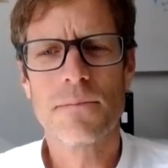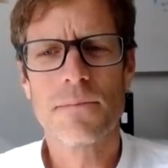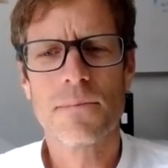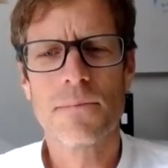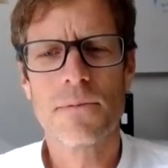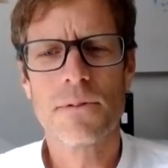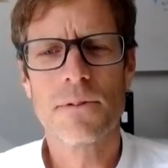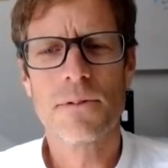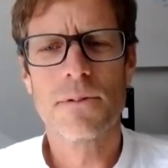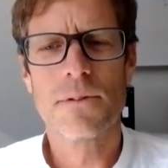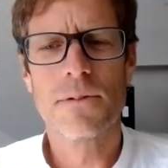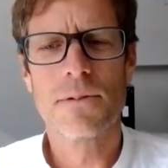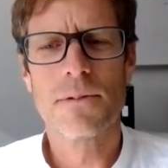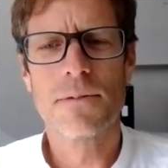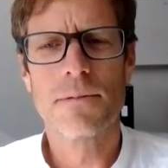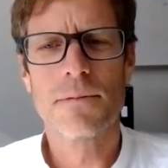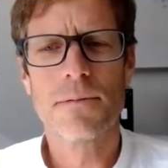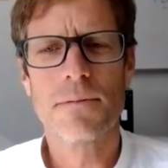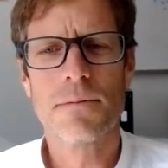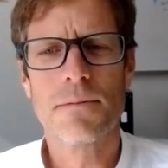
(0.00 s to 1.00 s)

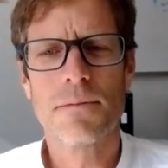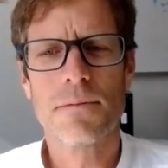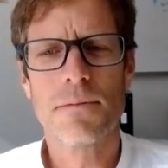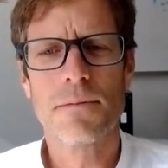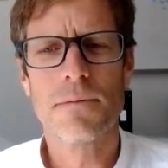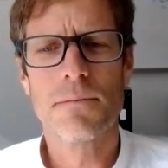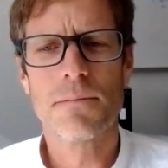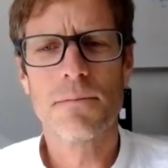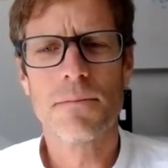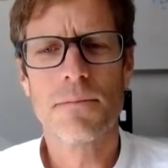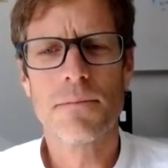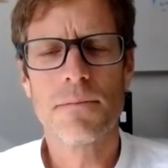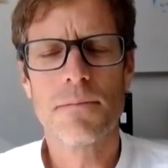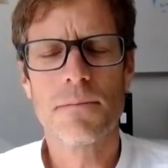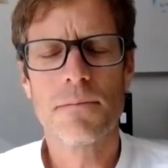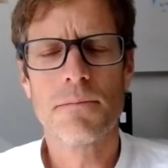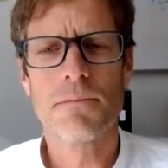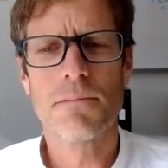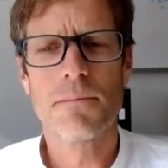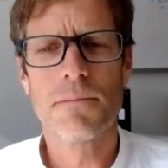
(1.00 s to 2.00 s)

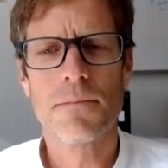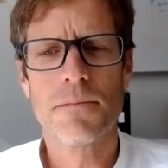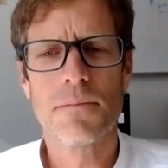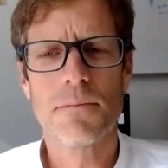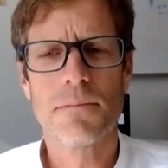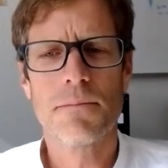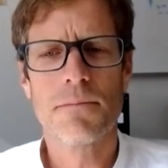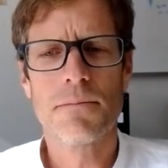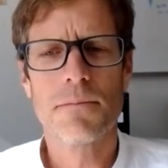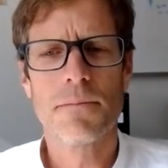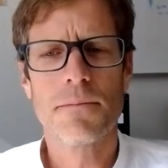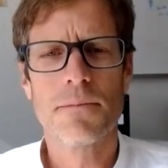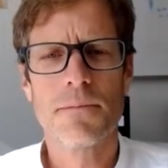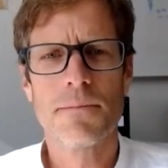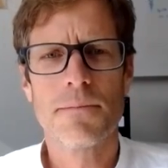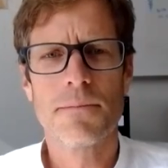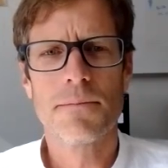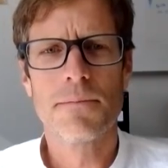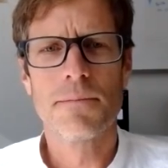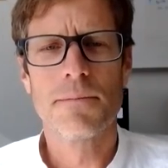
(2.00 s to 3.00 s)

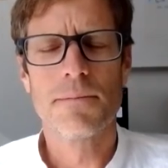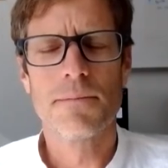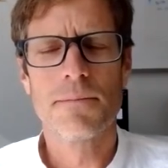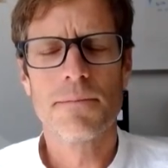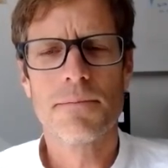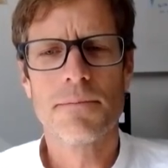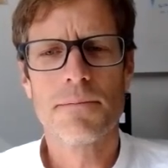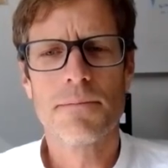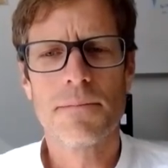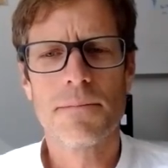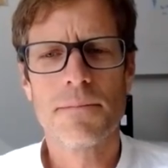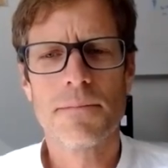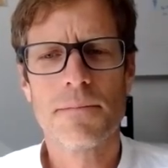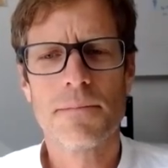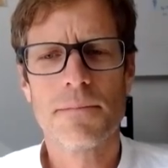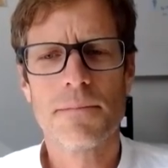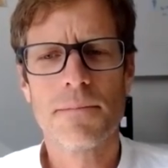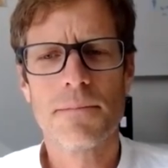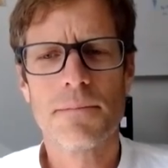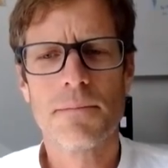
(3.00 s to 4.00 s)

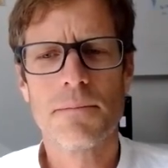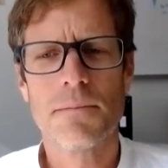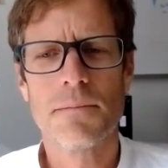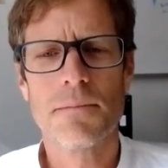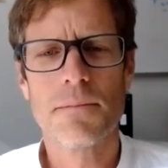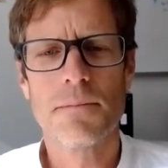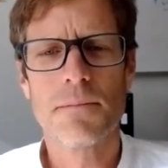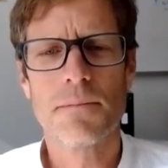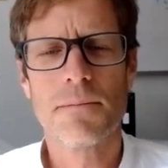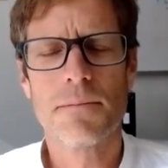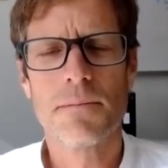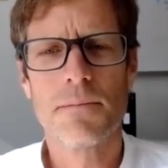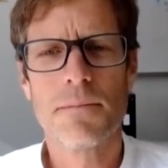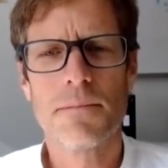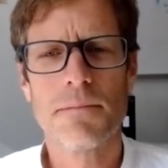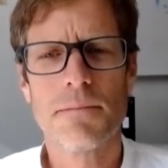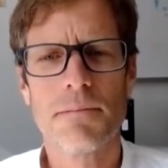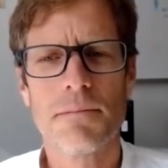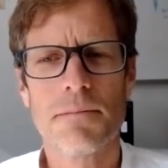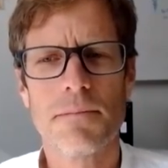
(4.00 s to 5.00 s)

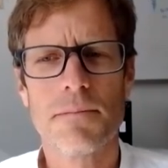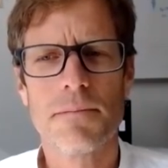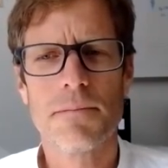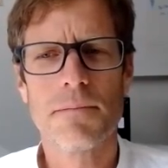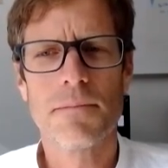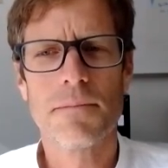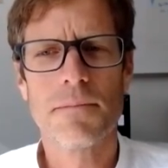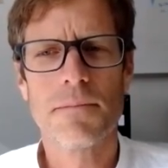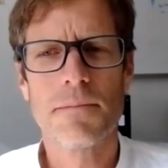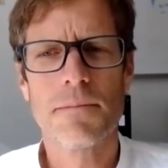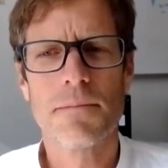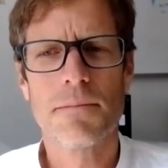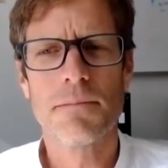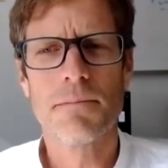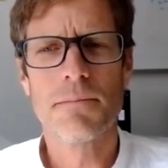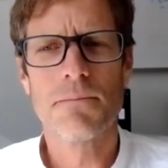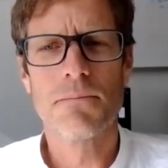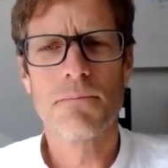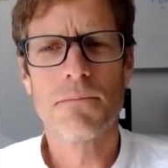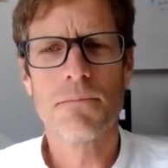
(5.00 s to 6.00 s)

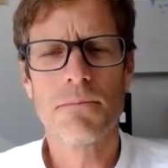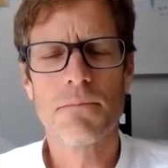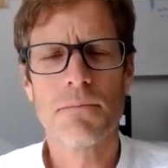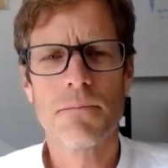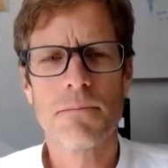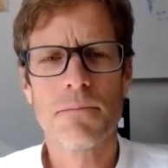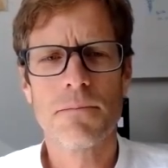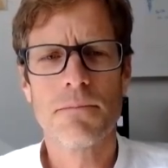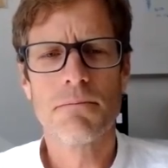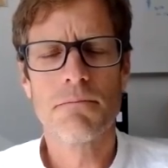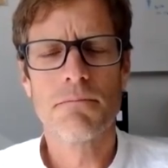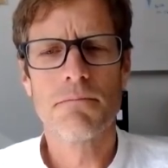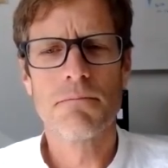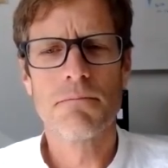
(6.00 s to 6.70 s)
This person isn't speaking.